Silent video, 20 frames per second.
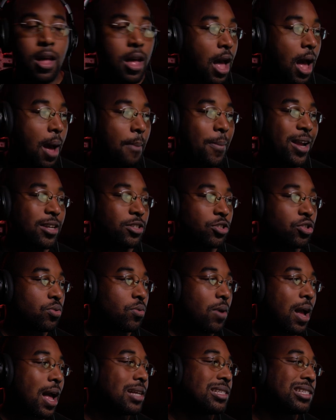I might
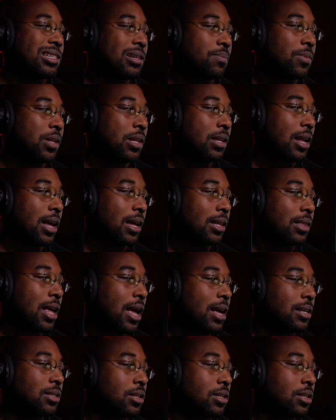try something like that.